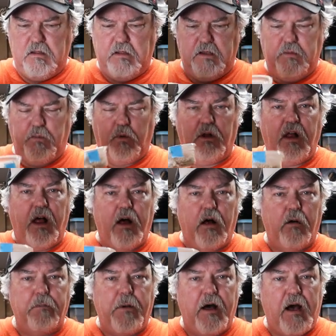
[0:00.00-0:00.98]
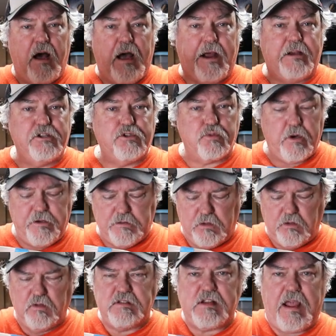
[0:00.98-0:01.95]
It will help hydrate
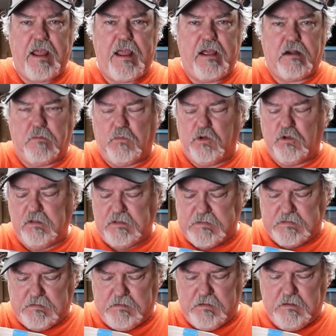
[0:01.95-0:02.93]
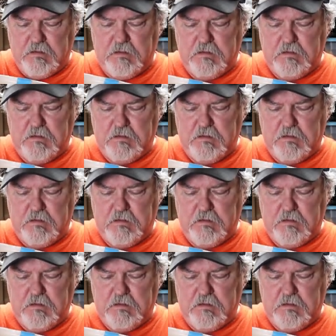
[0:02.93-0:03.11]
those animals.